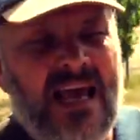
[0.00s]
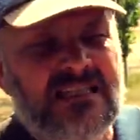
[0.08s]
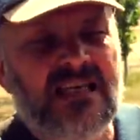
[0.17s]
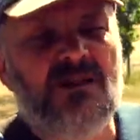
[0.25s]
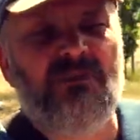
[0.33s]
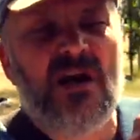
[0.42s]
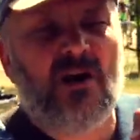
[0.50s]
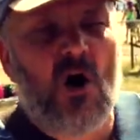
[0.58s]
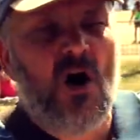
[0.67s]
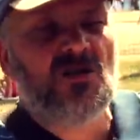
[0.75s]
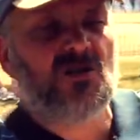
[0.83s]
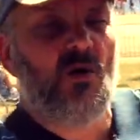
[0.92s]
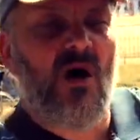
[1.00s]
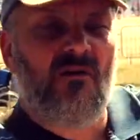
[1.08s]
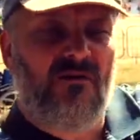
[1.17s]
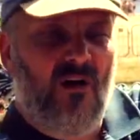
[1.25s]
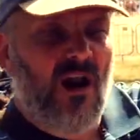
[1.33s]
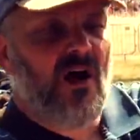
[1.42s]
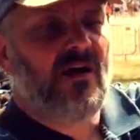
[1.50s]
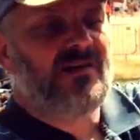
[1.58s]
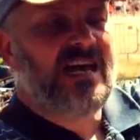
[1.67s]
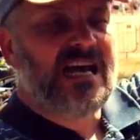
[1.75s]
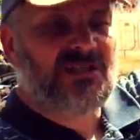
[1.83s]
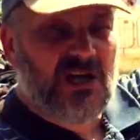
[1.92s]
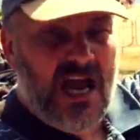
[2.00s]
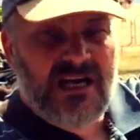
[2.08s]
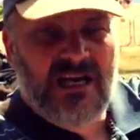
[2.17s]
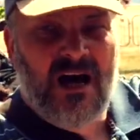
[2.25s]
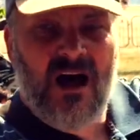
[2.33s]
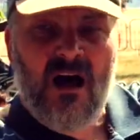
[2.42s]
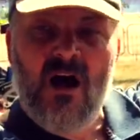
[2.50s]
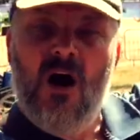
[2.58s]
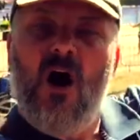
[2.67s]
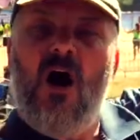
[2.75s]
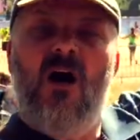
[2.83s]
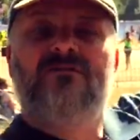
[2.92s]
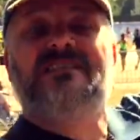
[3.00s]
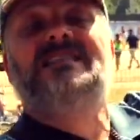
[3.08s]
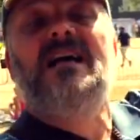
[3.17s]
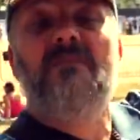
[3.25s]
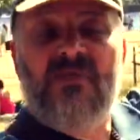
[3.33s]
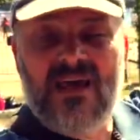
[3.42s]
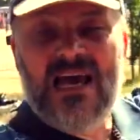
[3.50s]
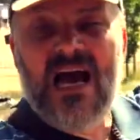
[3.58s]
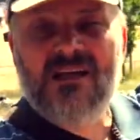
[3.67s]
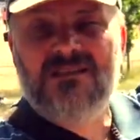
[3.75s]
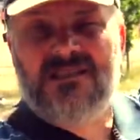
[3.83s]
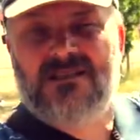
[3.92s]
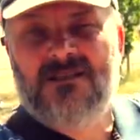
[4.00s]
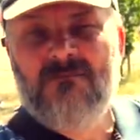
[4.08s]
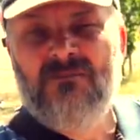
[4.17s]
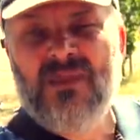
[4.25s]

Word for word: Is it because you are following the agenda of something else?